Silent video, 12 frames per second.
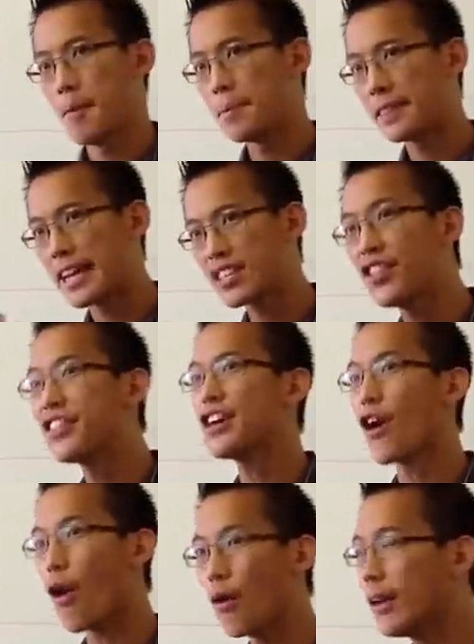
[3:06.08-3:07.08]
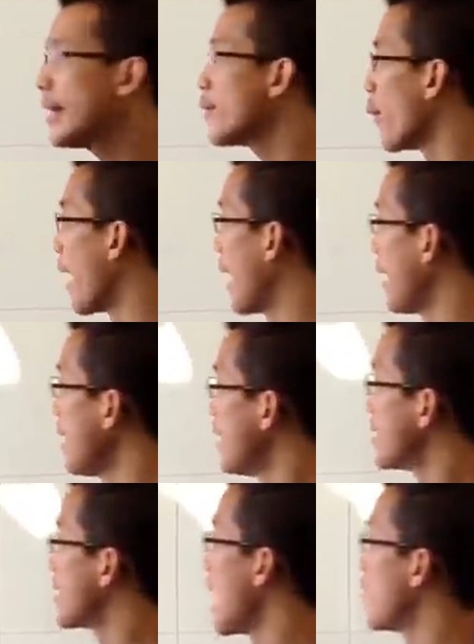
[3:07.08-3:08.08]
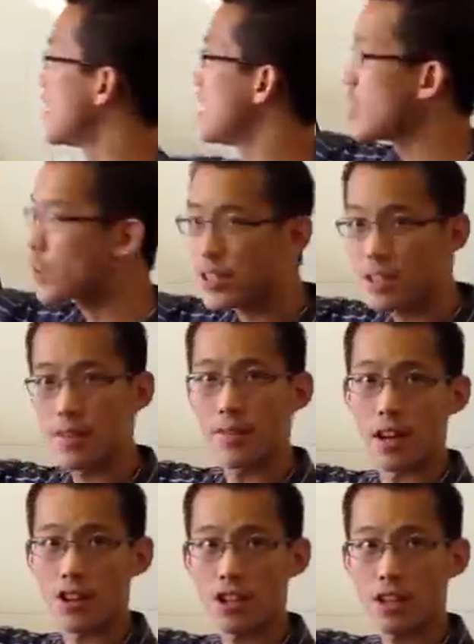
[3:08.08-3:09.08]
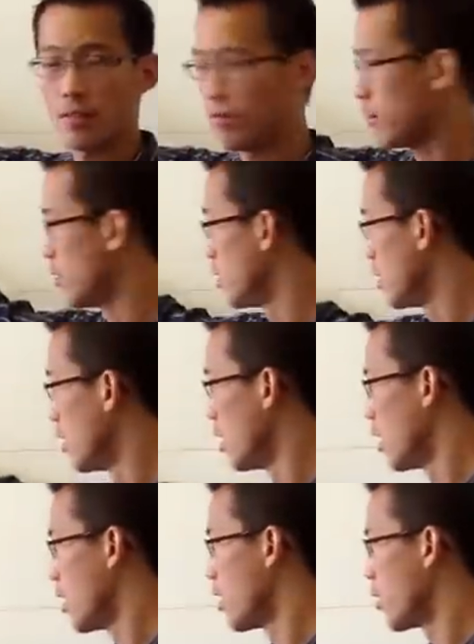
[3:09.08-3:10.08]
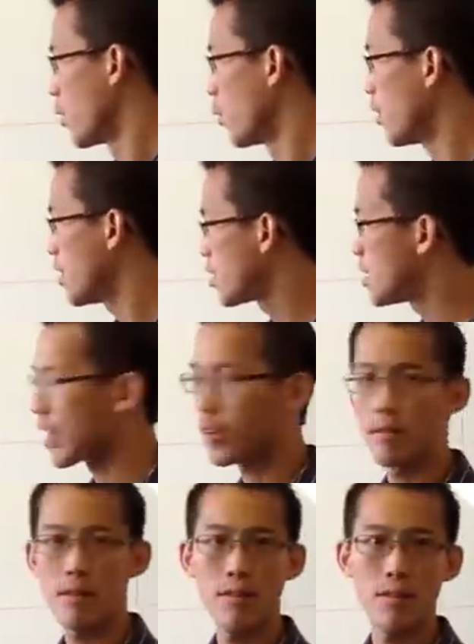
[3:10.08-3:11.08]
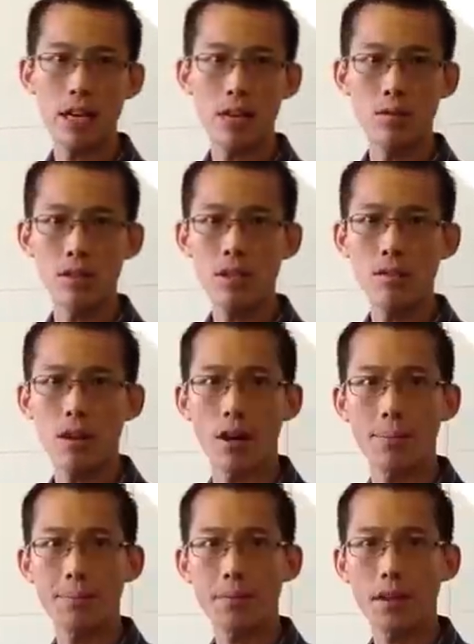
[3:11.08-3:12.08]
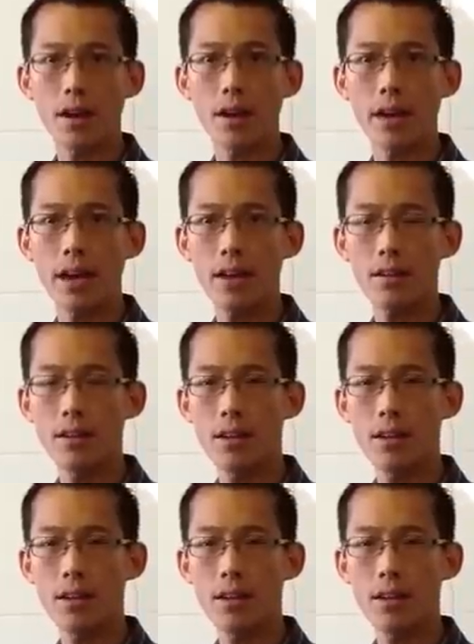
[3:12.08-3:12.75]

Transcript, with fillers: But that's not the only way to have a decreasing function with a second derivative equal to zero. Okay?